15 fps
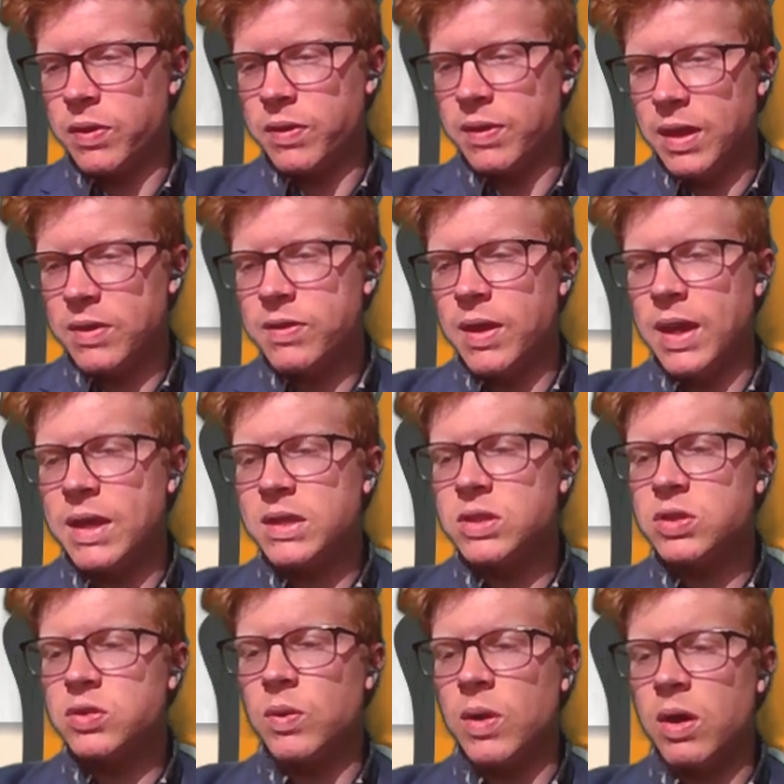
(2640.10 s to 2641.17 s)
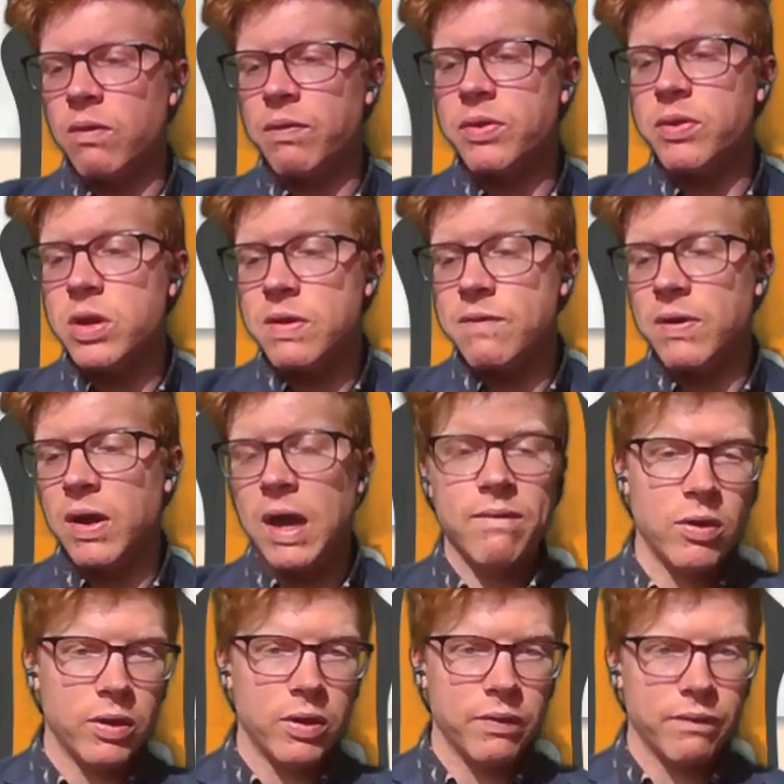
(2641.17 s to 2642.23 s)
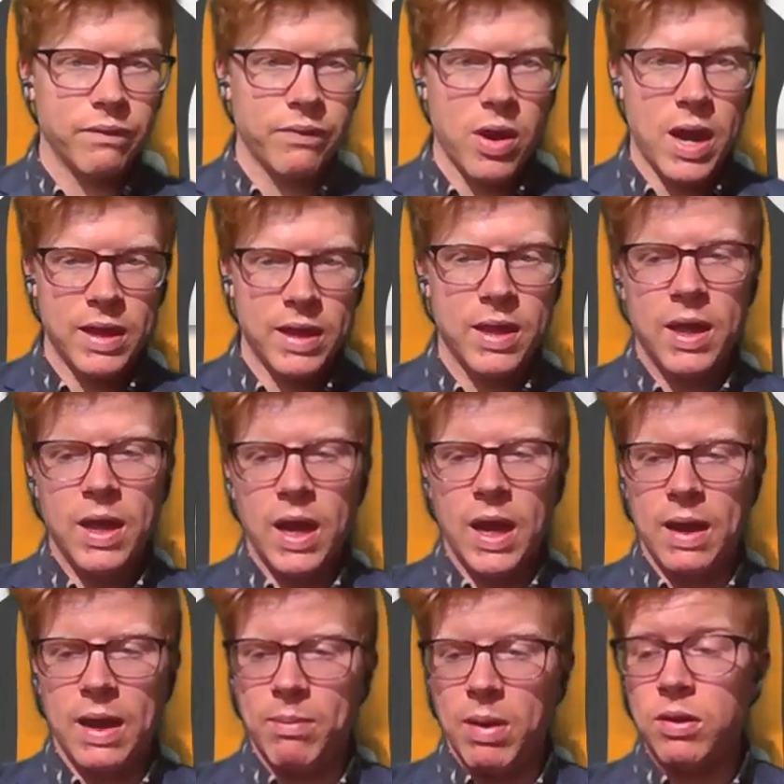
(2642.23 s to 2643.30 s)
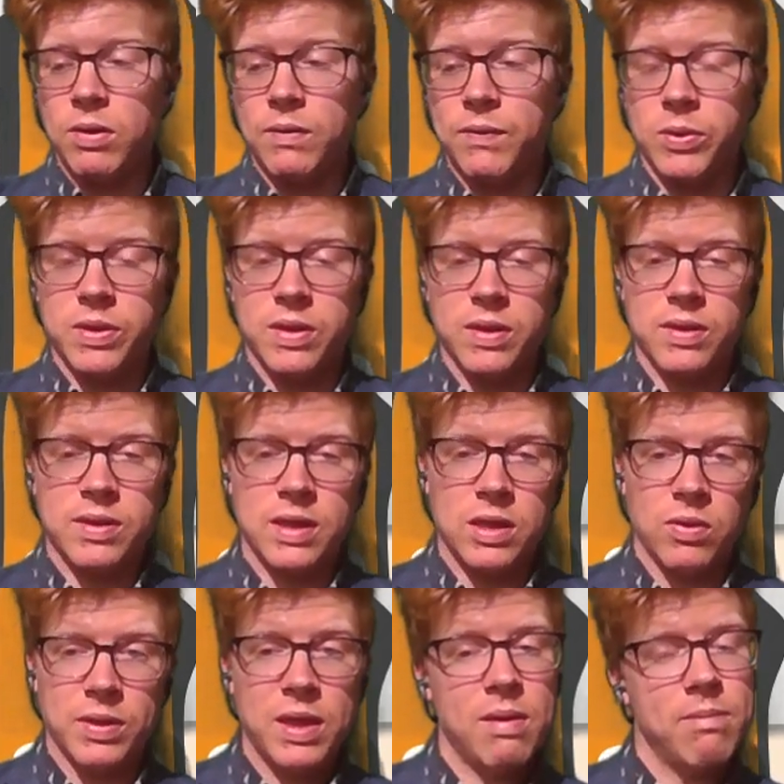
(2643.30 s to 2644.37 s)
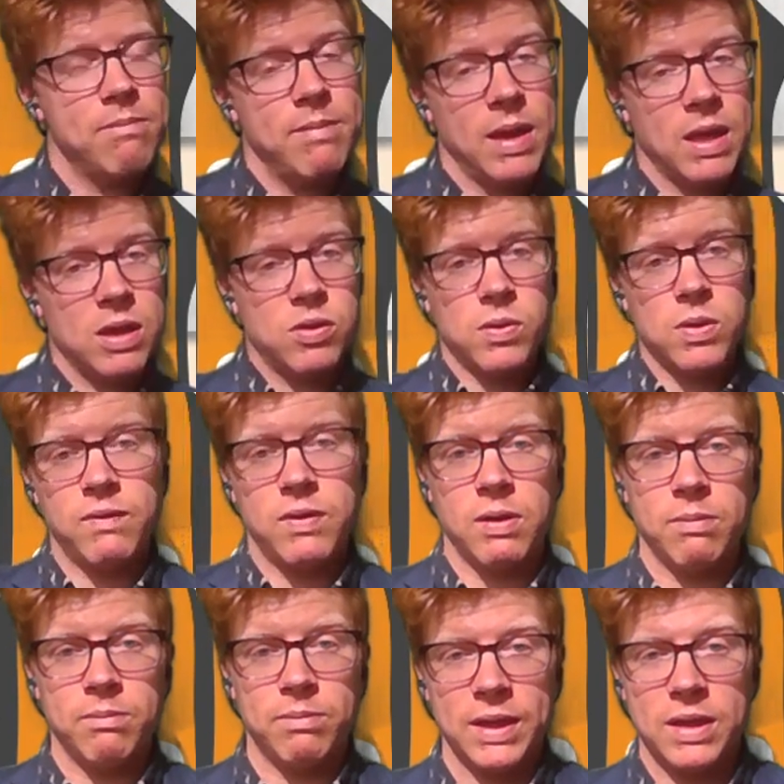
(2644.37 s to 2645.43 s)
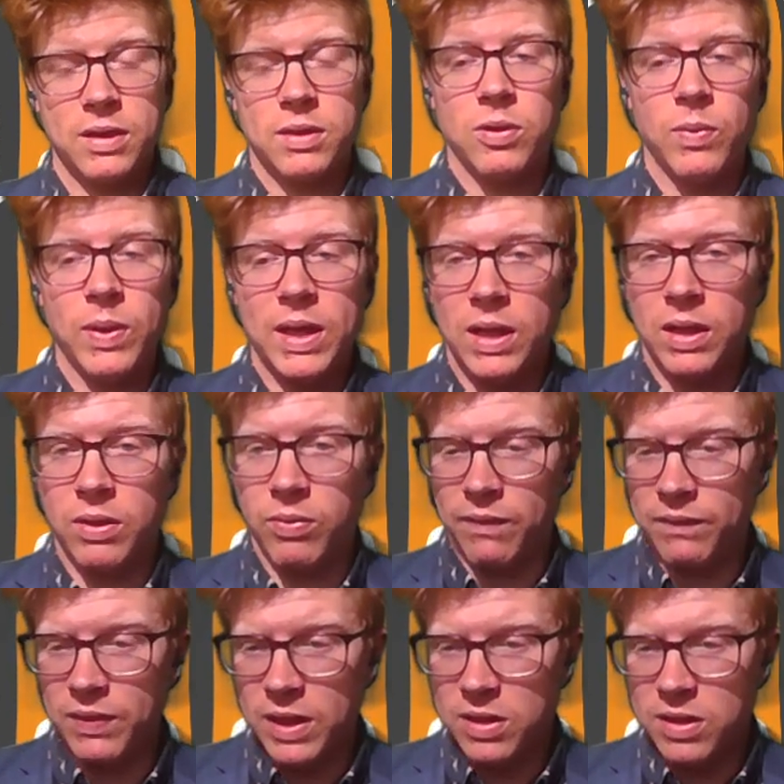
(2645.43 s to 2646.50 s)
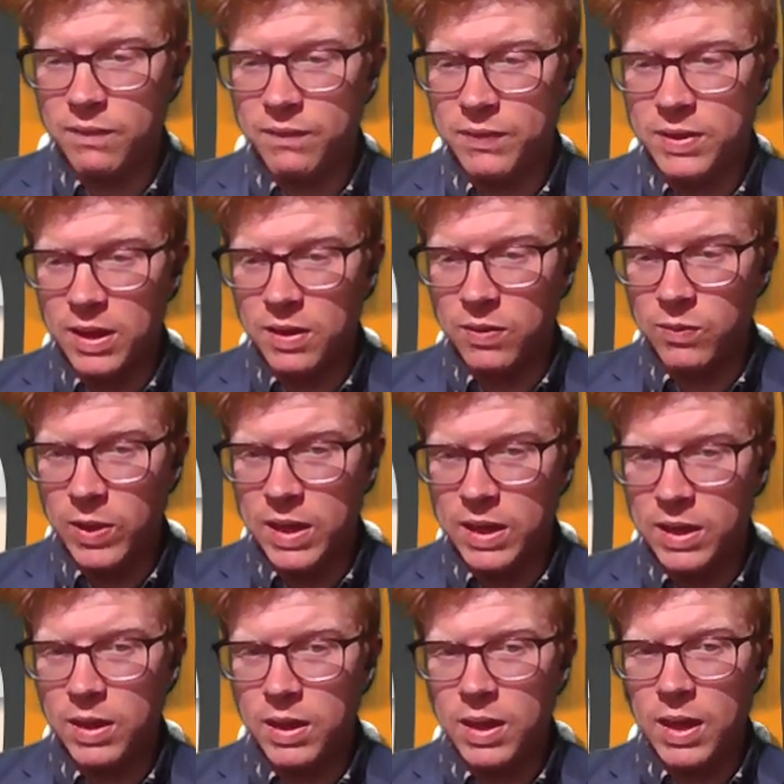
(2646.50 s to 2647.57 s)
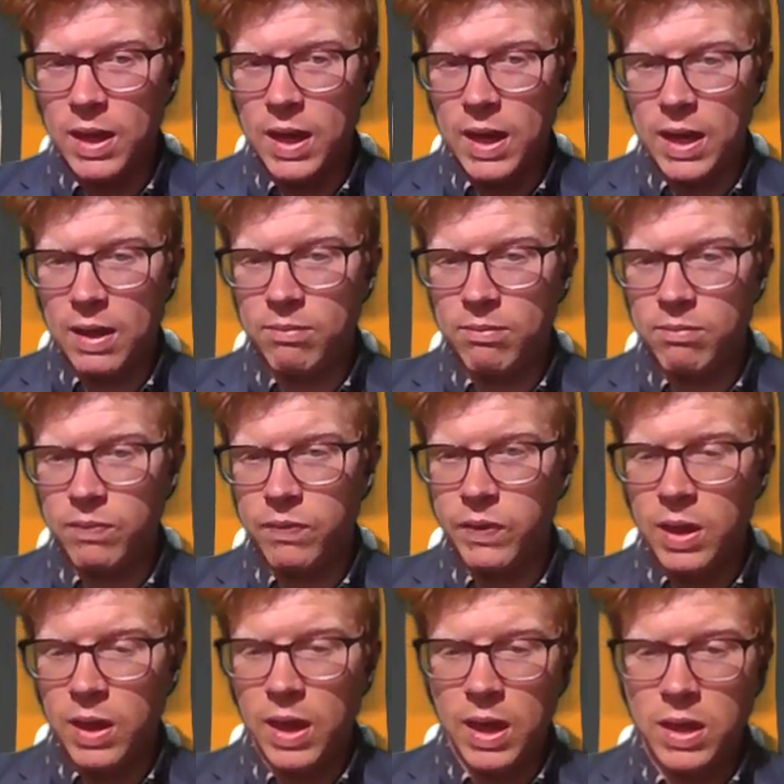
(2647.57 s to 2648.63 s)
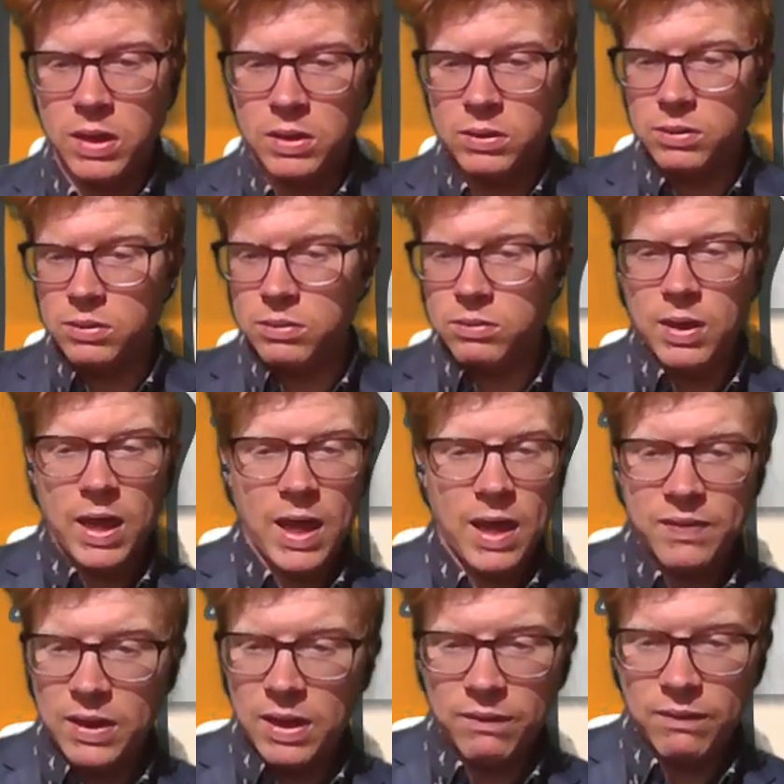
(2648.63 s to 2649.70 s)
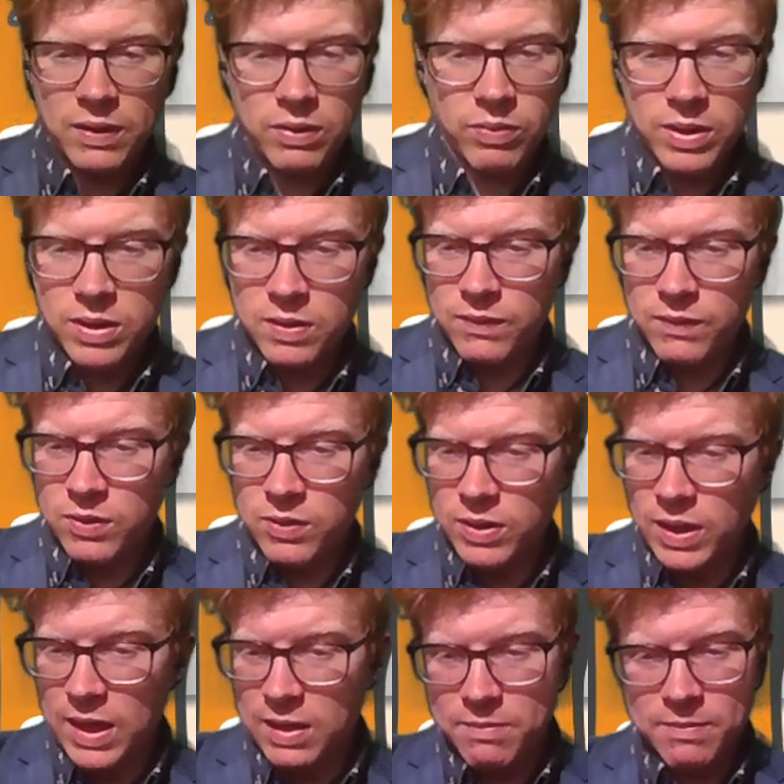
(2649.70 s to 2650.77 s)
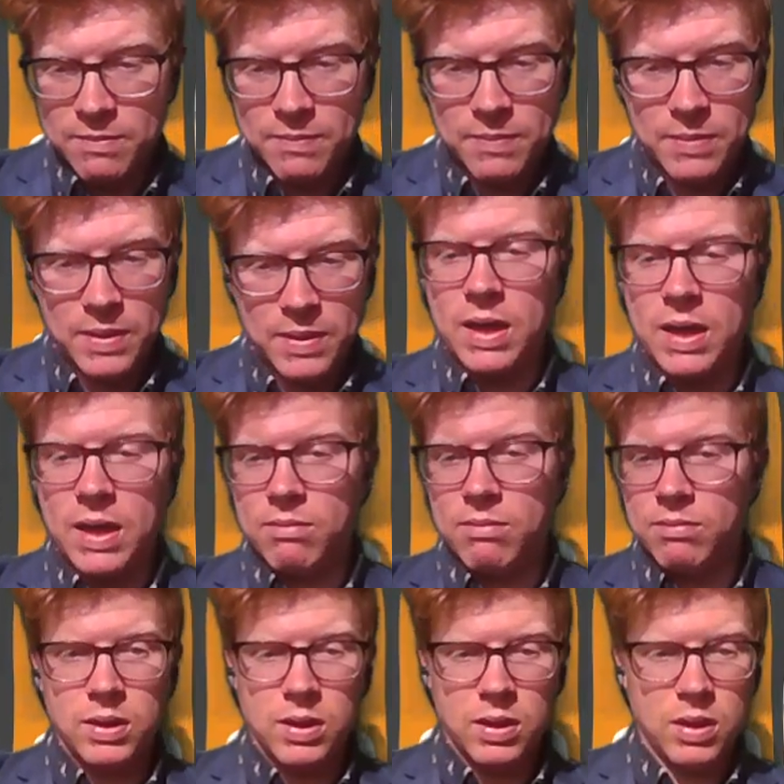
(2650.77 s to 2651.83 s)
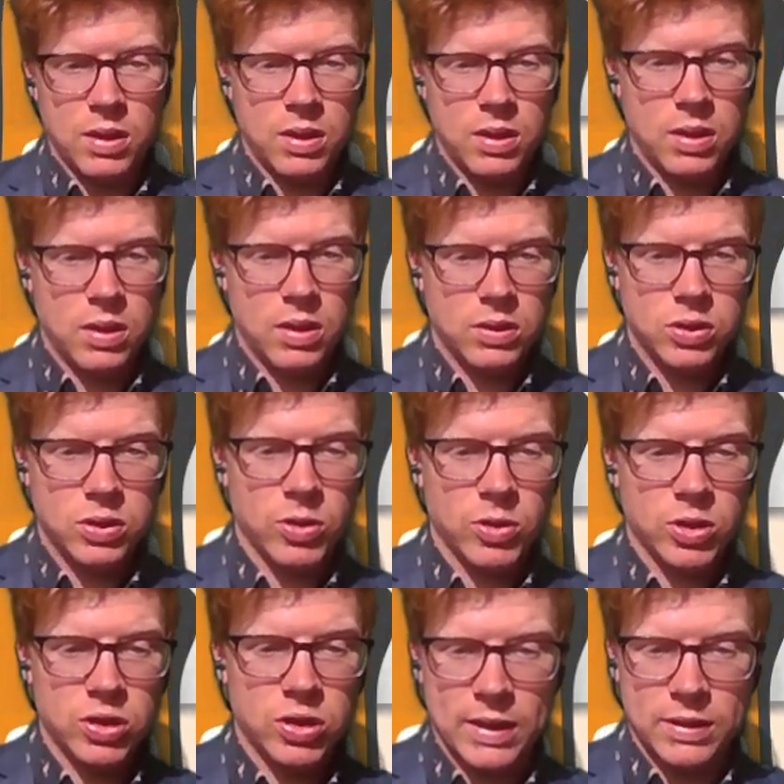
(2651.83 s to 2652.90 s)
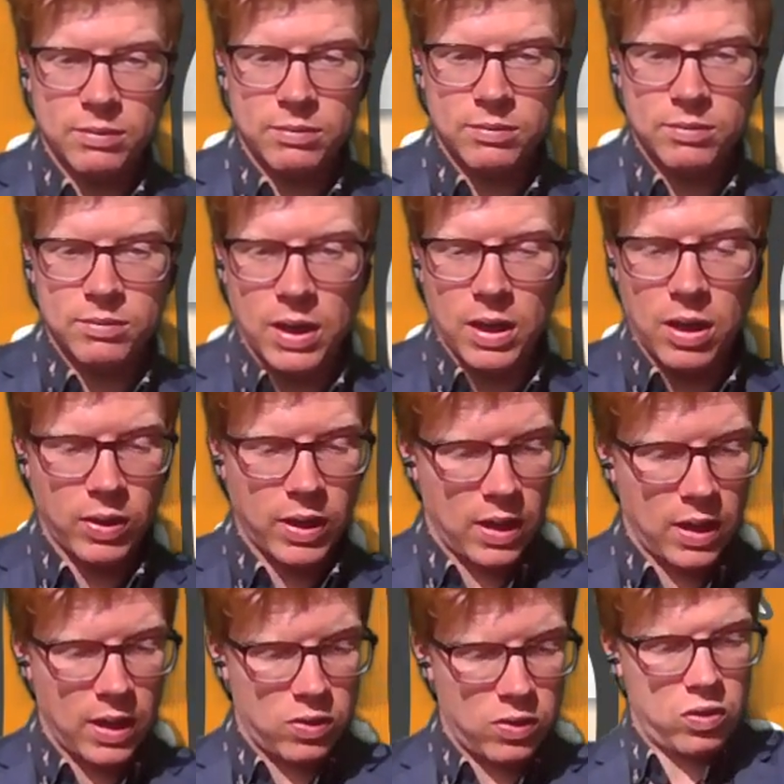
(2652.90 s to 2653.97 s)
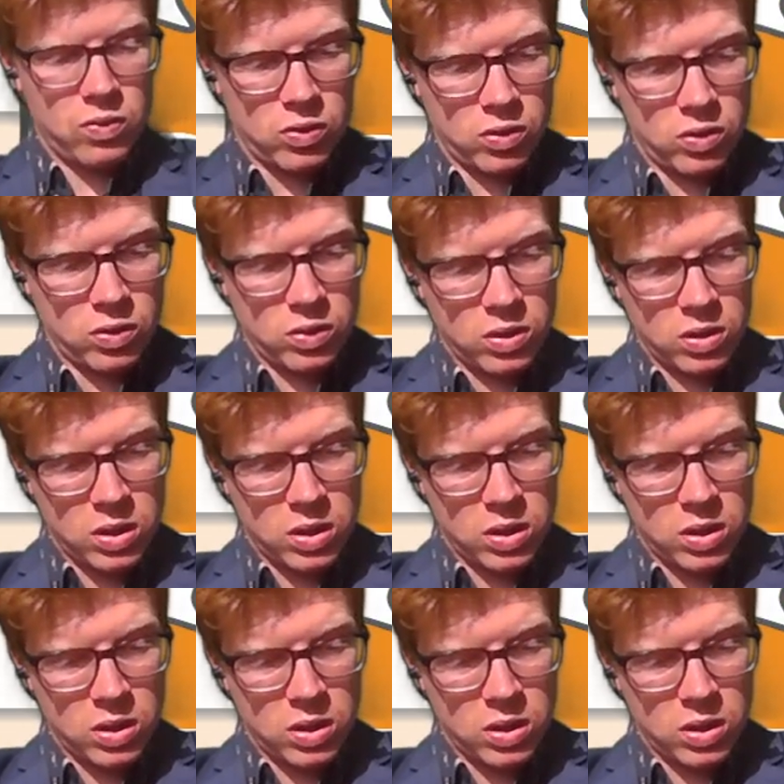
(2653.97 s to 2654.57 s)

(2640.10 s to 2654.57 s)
so that's at 12:35 on Friday. I look forward to seeing you all there. Make sure you've completed the weekly reflection for this week, and have a lovely rest of your day. Don't work too hard, and I'll catch you all